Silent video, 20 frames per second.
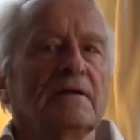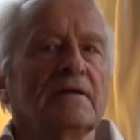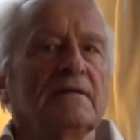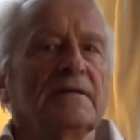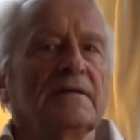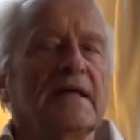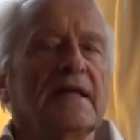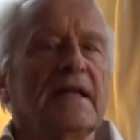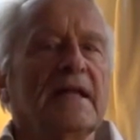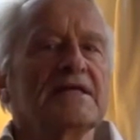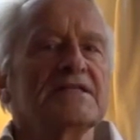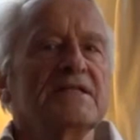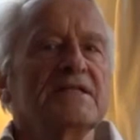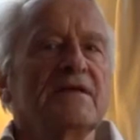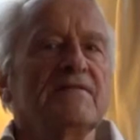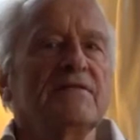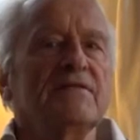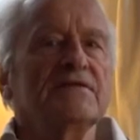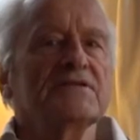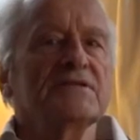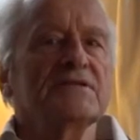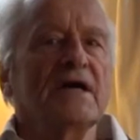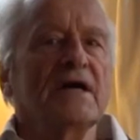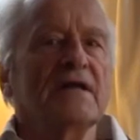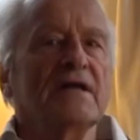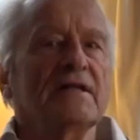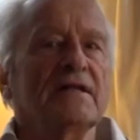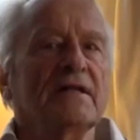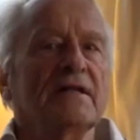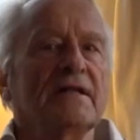That has never
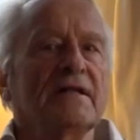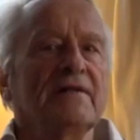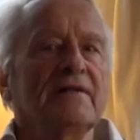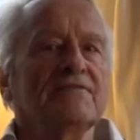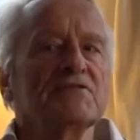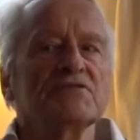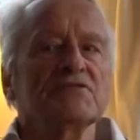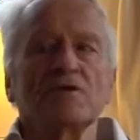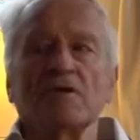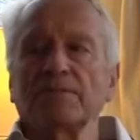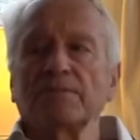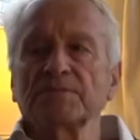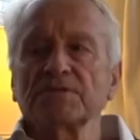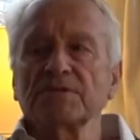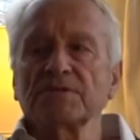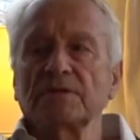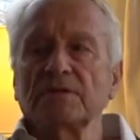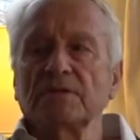started and never stopped.